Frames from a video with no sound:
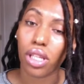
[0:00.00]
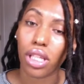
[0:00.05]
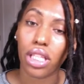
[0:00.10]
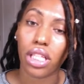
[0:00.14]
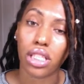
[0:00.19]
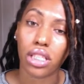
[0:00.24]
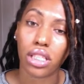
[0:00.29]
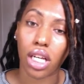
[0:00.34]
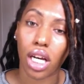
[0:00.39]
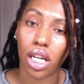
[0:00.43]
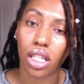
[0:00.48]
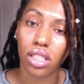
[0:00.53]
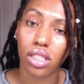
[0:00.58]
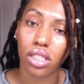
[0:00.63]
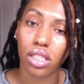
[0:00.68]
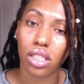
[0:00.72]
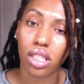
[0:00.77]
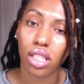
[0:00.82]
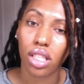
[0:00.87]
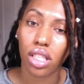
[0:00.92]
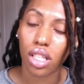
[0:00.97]
thick
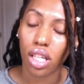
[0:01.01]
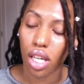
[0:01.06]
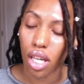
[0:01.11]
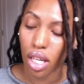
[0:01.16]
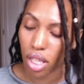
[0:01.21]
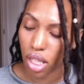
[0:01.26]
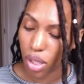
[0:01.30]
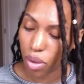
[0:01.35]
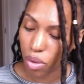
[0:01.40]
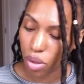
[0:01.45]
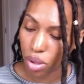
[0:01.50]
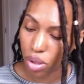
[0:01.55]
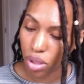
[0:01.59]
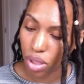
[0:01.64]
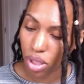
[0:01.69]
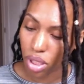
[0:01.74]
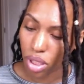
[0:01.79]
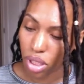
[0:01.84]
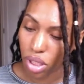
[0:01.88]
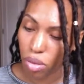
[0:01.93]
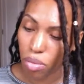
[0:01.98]
socks, and they were
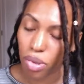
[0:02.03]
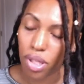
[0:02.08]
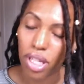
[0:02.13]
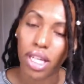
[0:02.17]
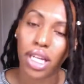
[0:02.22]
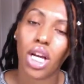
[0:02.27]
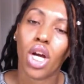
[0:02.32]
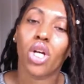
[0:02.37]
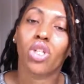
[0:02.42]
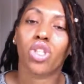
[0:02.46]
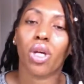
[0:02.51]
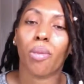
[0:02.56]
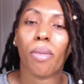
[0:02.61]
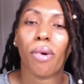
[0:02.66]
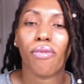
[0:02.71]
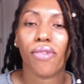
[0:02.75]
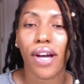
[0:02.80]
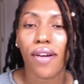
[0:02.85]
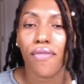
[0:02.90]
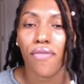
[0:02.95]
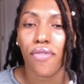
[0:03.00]
a little big. So my
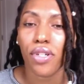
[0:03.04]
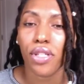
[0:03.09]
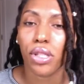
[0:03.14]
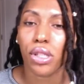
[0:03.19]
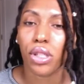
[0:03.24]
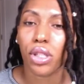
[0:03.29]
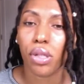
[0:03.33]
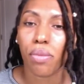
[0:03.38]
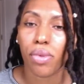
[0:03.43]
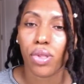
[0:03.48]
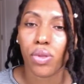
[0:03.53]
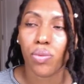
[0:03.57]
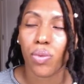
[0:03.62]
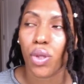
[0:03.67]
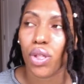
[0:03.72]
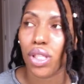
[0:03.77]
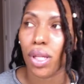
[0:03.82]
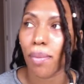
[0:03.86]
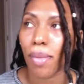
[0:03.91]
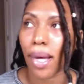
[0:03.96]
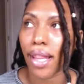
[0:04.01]
right foot is a little bit
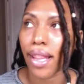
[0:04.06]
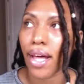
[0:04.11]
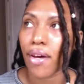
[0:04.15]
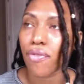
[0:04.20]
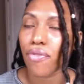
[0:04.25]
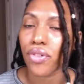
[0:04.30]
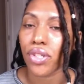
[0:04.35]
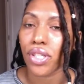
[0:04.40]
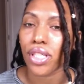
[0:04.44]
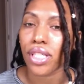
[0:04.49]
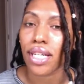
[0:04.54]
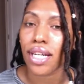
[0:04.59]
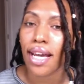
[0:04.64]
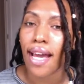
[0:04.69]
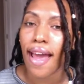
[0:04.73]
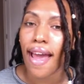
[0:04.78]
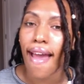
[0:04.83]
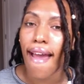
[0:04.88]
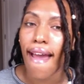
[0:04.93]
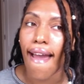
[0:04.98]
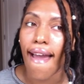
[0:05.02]
smaller than my left foot.
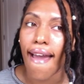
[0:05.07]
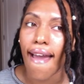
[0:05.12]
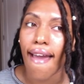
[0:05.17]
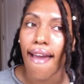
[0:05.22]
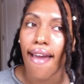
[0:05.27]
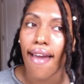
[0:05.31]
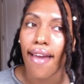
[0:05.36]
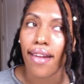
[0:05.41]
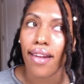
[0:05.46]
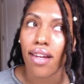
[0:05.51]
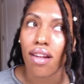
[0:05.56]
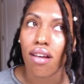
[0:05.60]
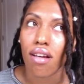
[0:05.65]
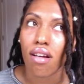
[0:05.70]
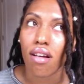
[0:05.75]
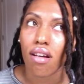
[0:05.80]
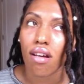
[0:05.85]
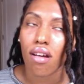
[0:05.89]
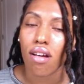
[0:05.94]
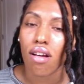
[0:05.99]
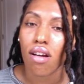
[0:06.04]
And
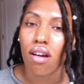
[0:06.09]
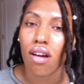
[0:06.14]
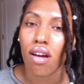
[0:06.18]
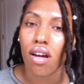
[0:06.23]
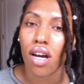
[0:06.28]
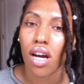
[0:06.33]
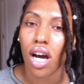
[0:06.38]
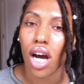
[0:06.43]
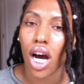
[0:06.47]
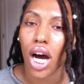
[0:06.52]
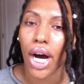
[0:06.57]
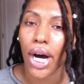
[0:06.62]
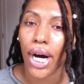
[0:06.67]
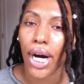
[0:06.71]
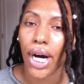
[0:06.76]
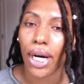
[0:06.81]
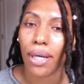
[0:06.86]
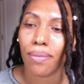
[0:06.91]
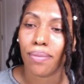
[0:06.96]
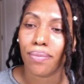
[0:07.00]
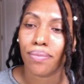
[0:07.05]

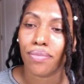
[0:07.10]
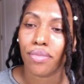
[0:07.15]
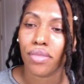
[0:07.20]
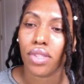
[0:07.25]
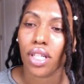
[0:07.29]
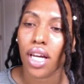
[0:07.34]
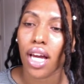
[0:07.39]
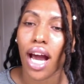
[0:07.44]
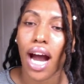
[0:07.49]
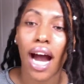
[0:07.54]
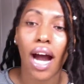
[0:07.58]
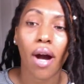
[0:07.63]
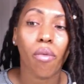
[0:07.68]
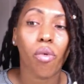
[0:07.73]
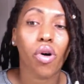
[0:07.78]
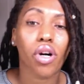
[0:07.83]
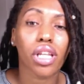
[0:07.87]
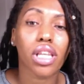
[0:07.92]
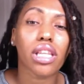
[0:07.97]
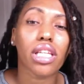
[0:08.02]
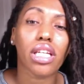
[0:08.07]
I
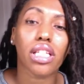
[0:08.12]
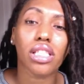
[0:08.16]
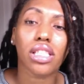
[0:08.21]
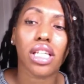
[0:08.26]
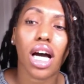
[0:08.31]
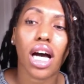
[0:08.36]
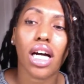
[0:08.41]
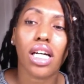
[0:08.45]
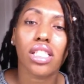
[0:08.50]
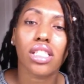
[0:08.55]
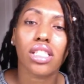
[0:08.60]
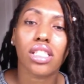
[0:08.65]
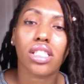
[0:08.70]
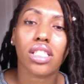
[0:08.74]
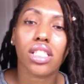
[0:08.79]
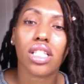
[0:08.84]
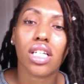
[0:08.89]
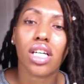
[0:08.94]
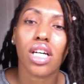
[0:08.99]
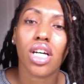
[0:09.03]
wore thick socks.